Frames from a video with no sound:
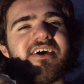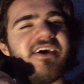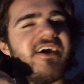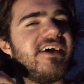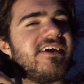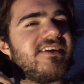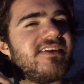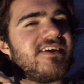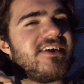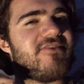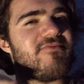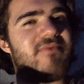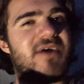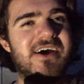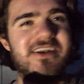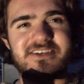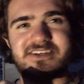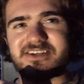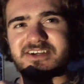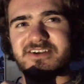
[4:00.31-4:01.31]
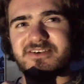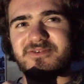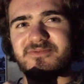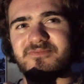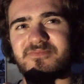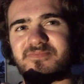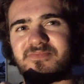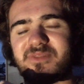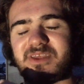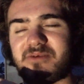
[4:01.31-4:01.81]
And imagine
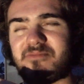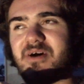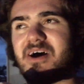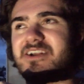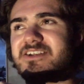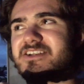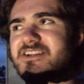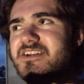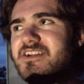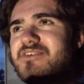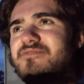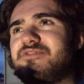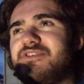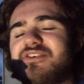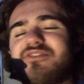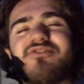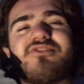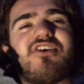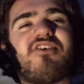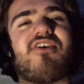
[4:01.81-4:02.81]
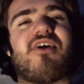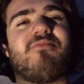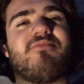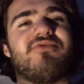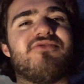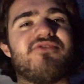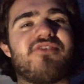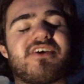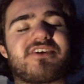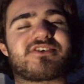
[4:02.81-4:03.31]
if you go up
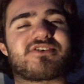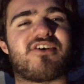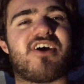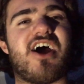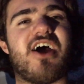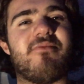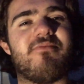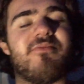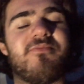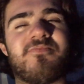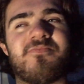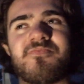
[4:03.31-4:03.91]
into that tribe